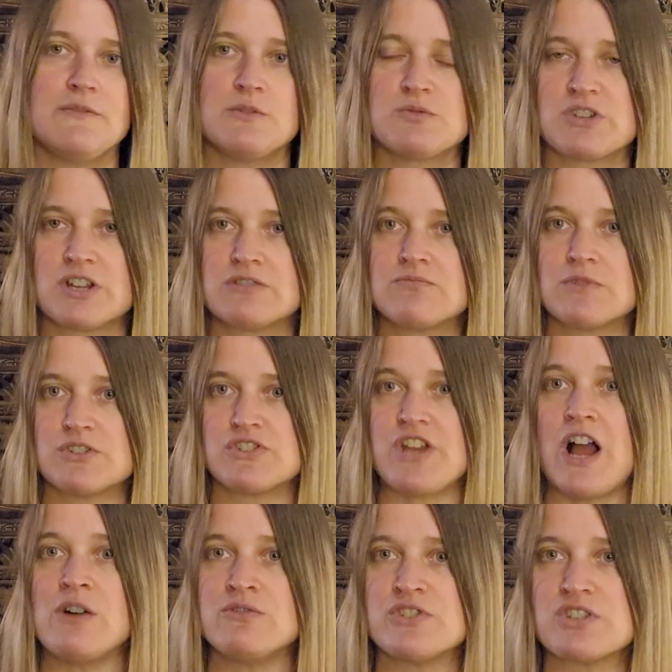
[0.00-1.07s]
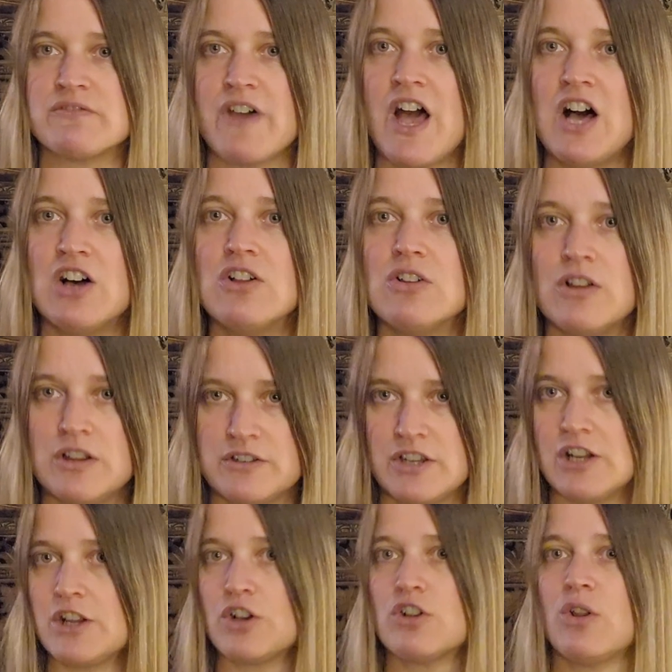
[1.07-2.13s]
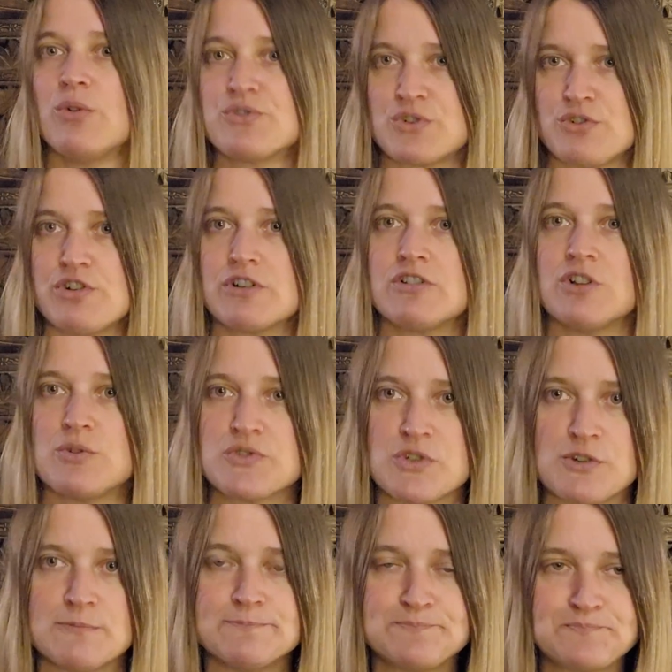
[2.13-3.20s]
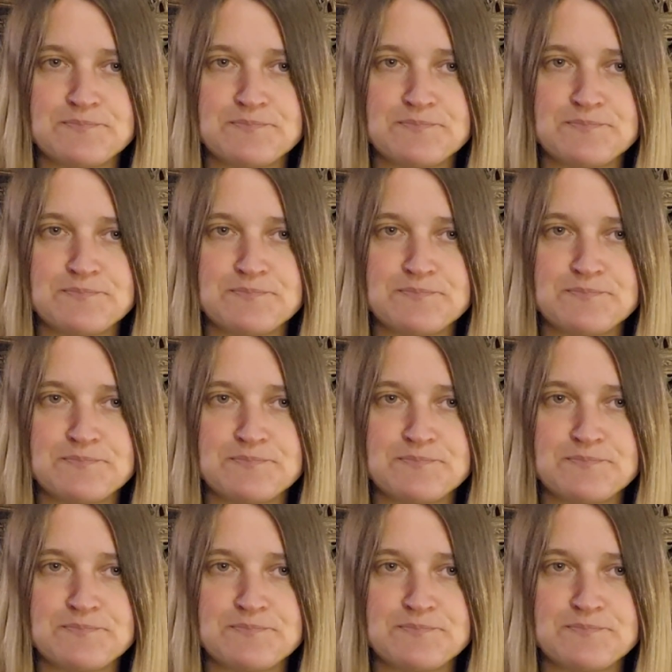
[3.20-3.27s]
it was like the sounds of hell getting closer and closer.